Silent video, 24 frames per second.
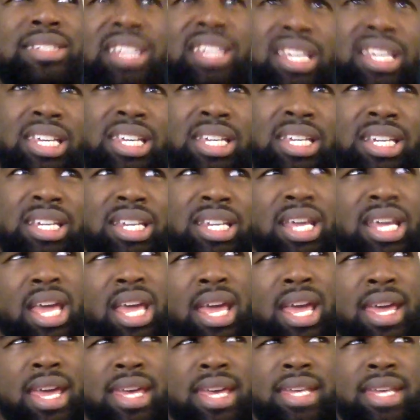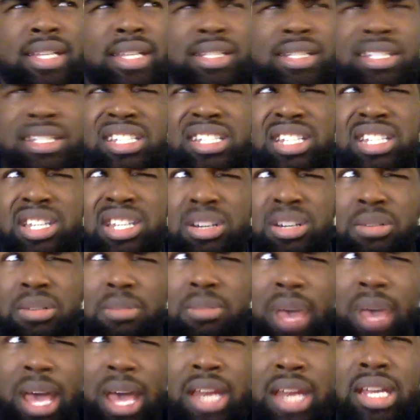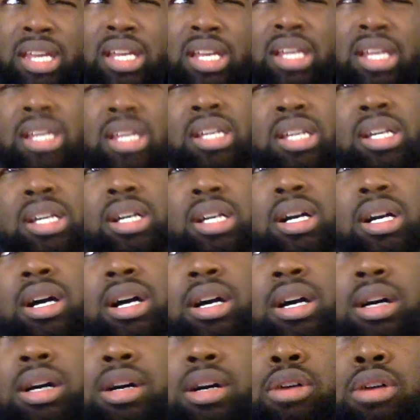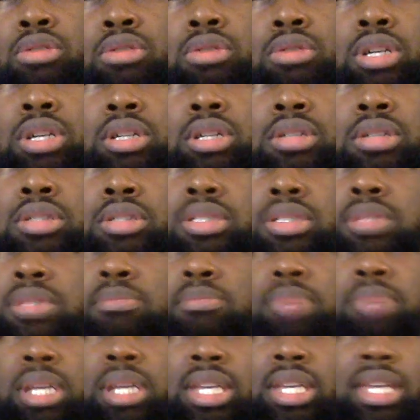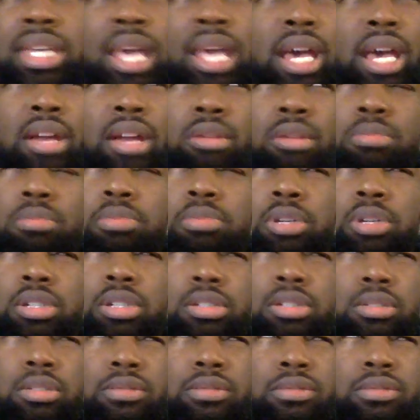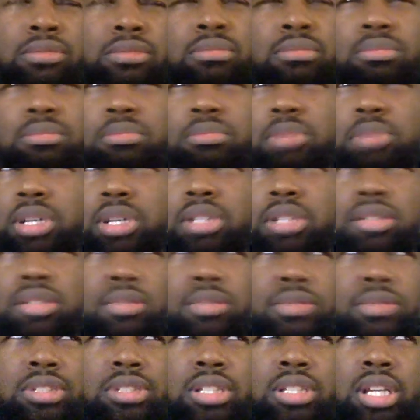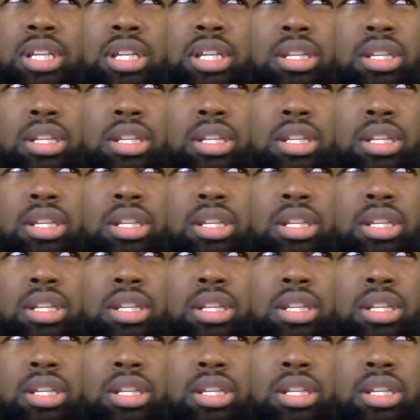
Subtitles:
did, and Stillmatic. Who else? Biggie had a bunch of just like